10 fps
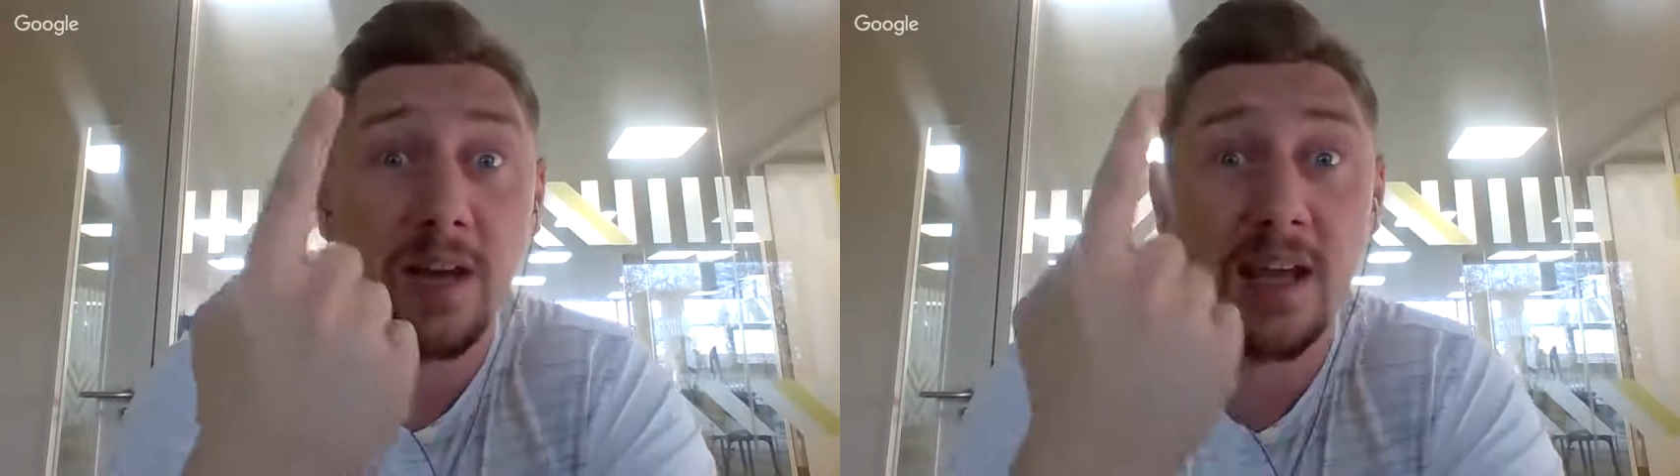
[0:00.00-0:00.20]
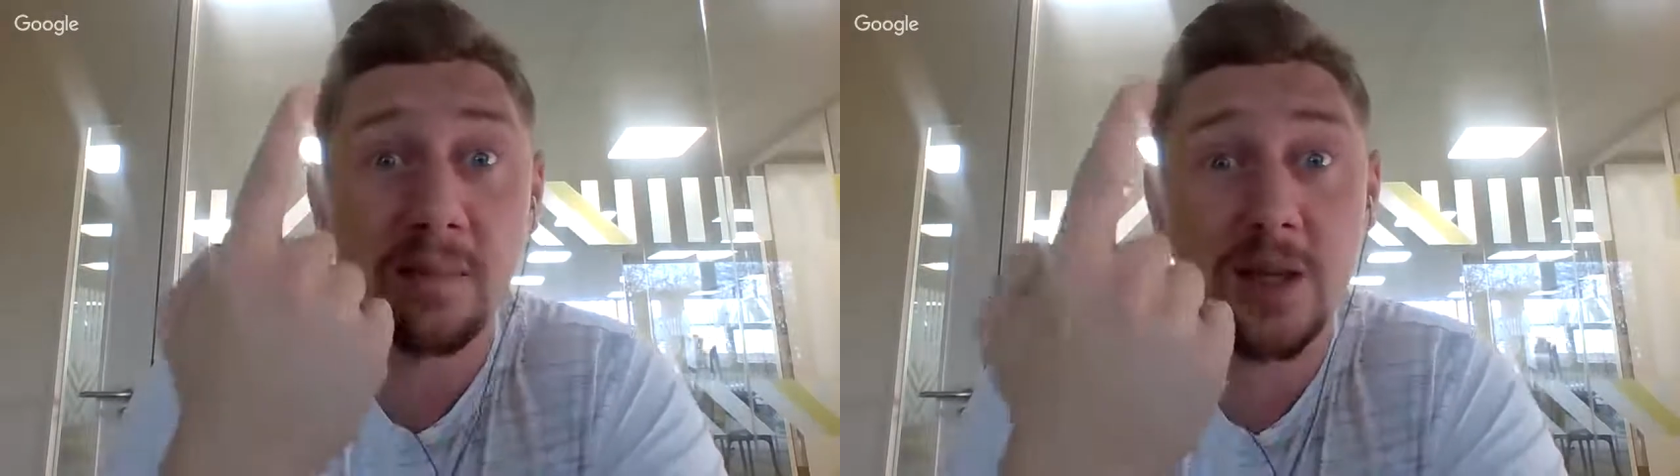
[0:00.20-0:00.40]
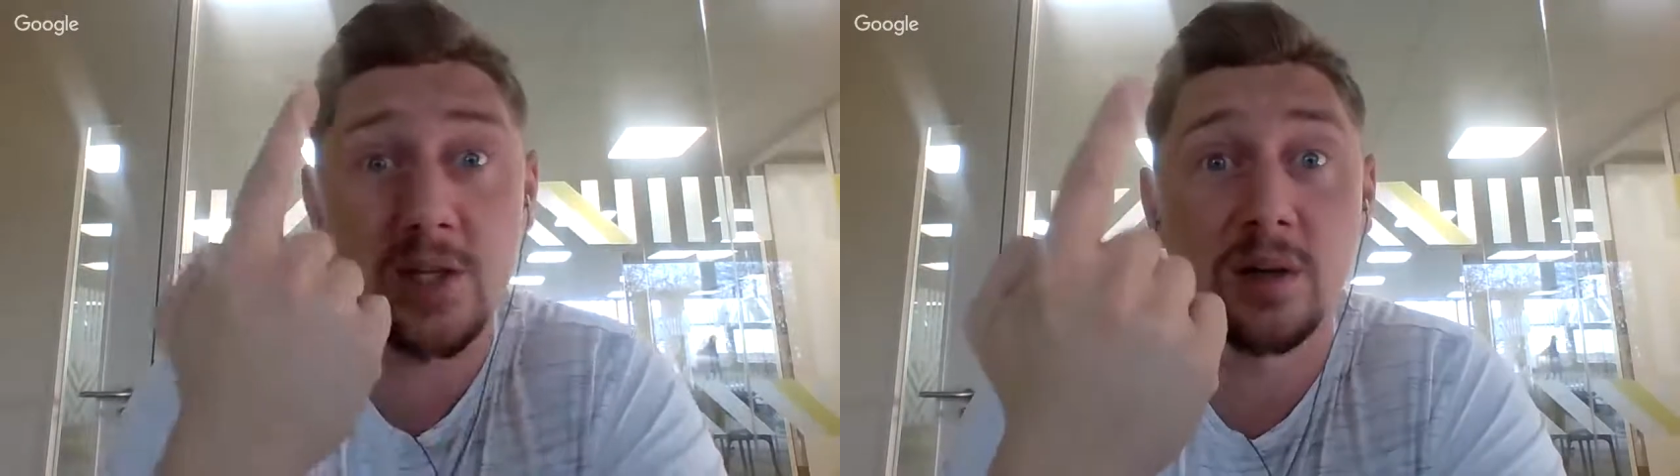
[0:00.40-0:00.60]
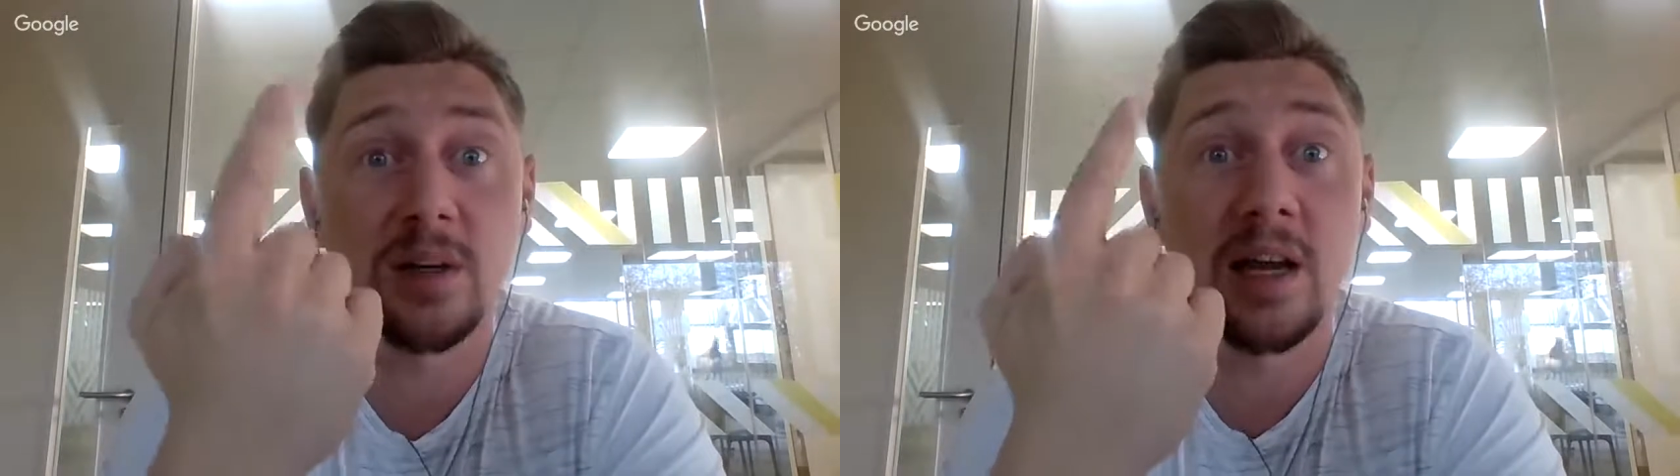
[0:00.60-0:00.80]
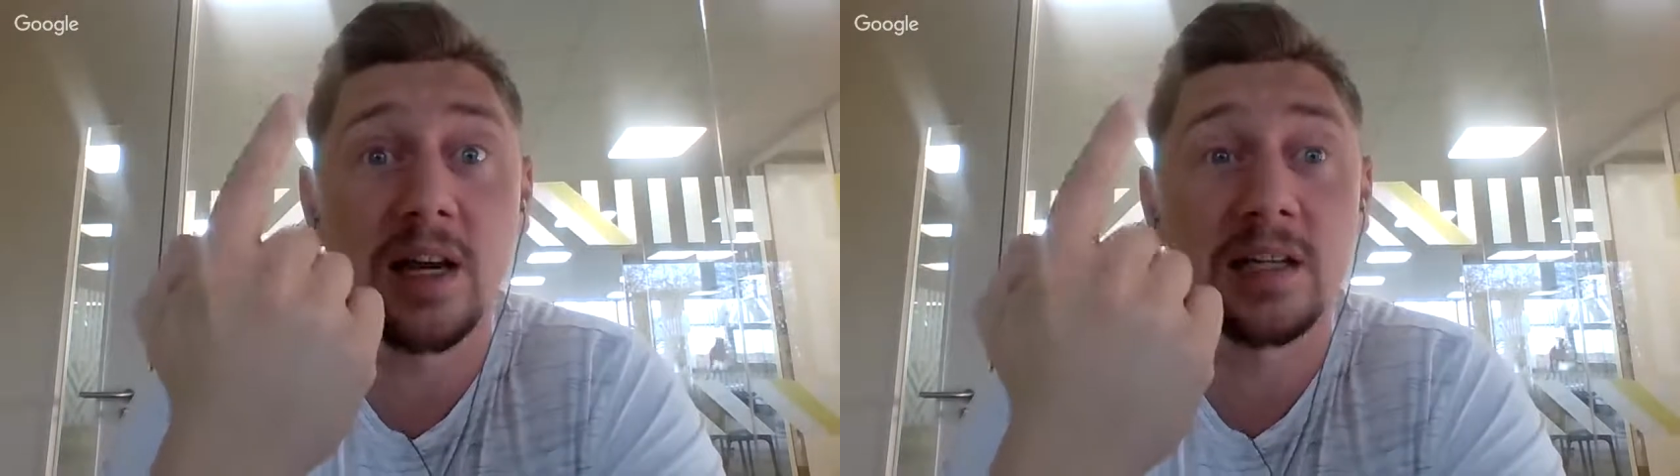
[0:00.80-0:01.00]
image
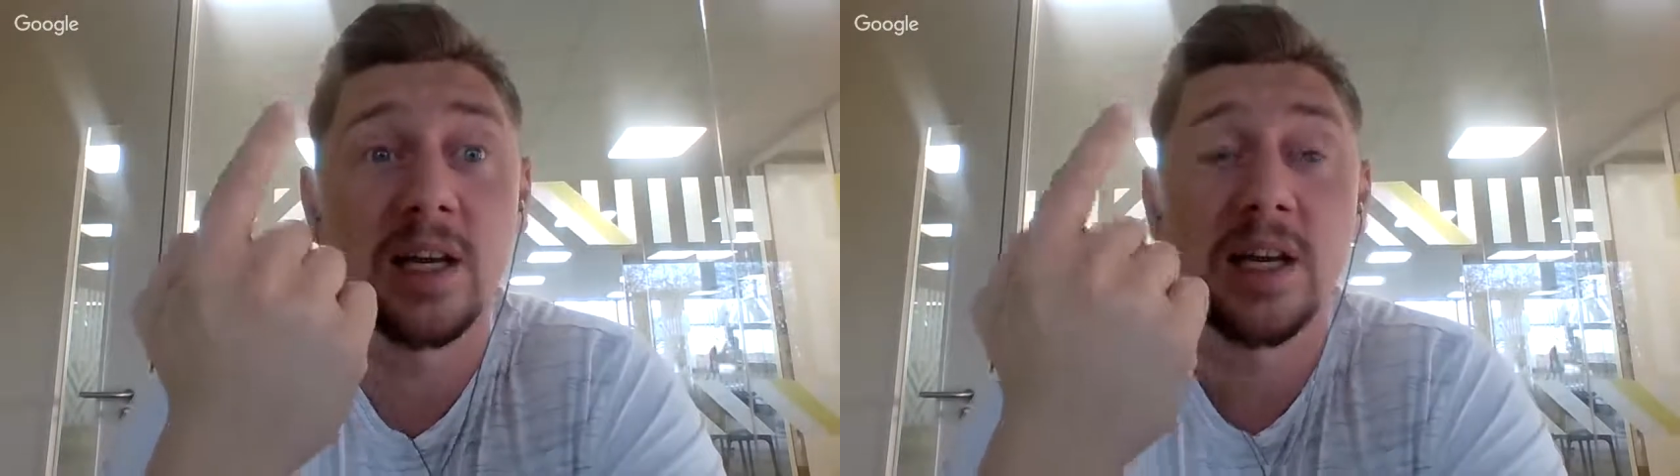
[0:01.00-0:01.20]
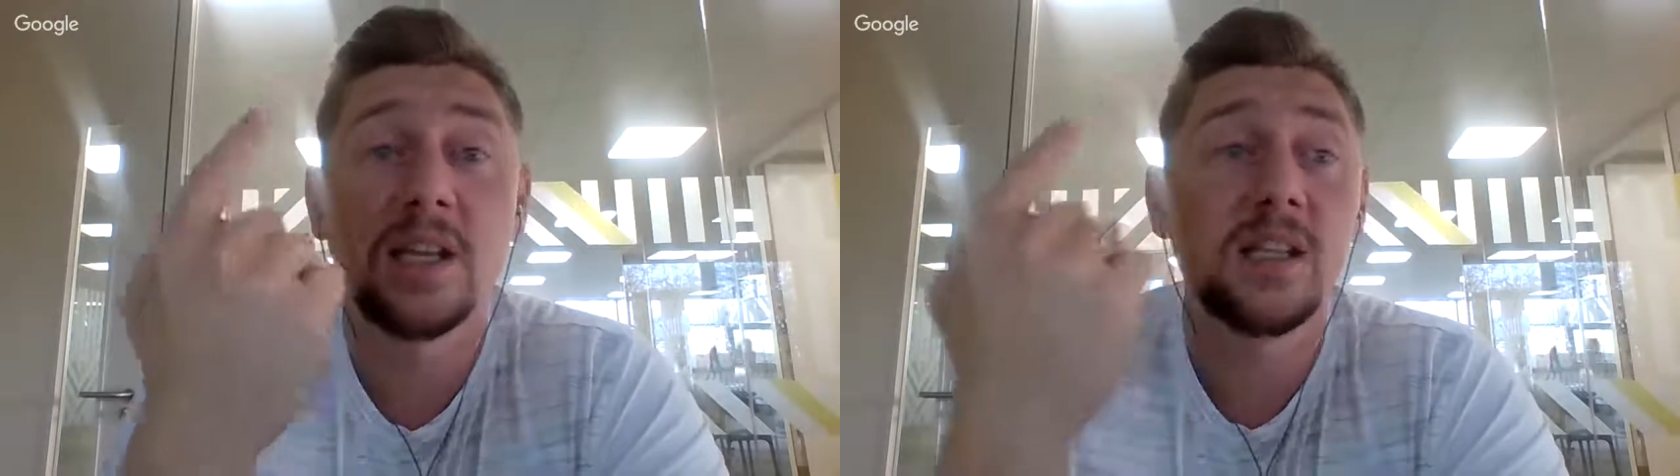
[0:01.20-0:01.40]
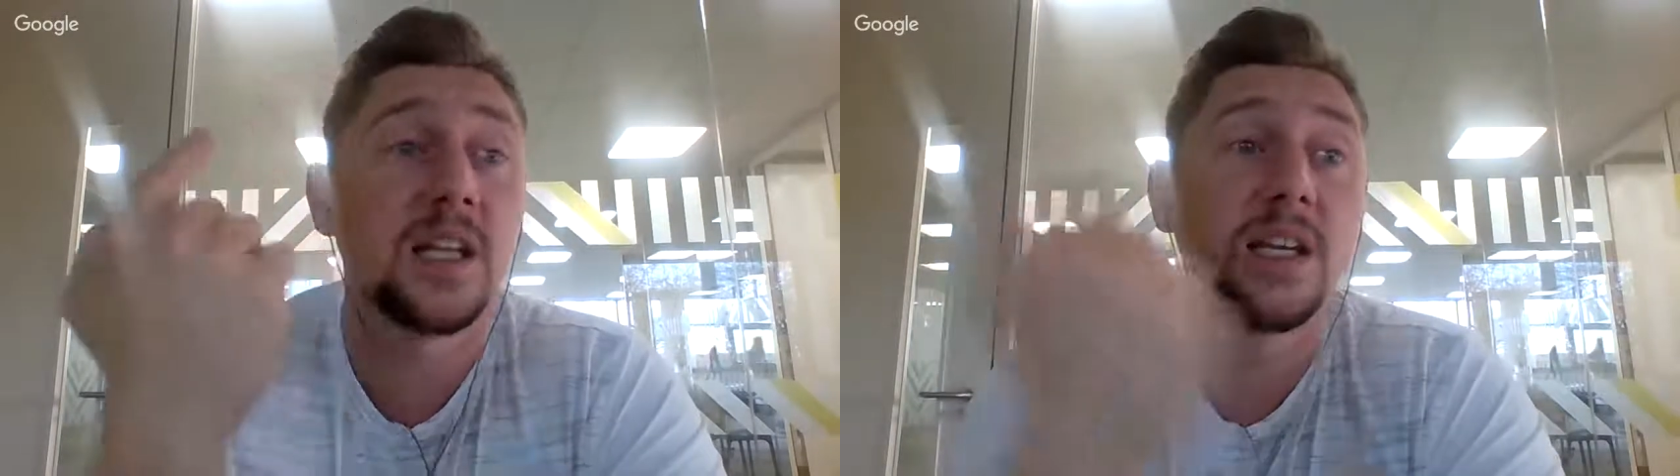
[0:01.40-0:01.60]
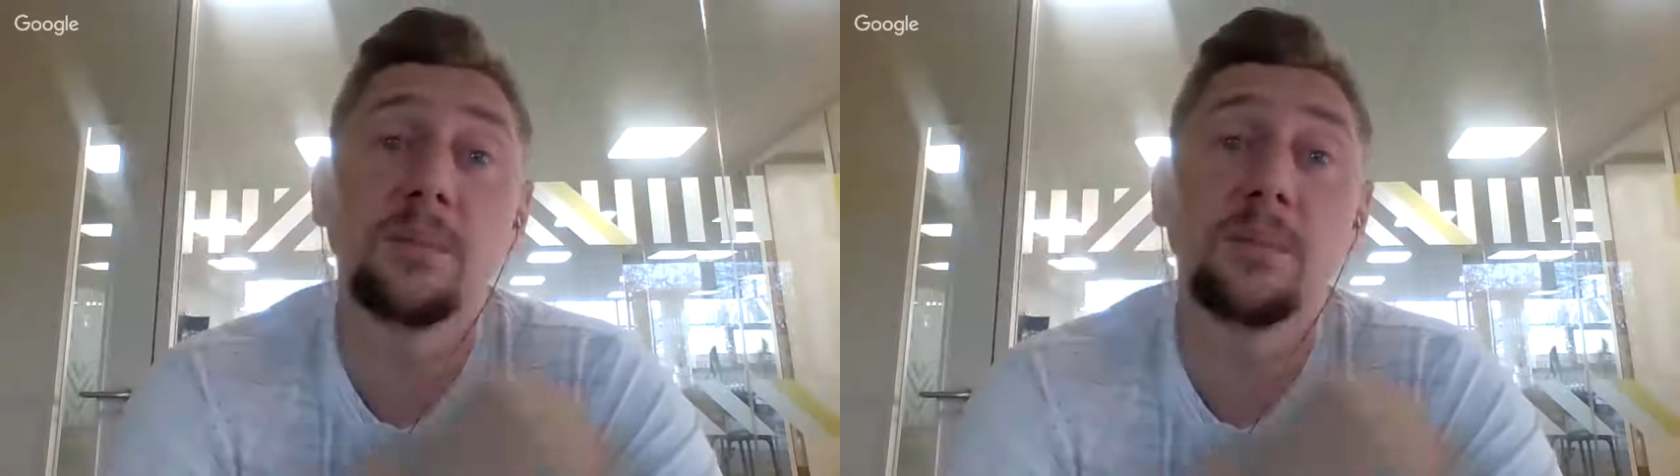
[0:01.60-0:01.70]
online that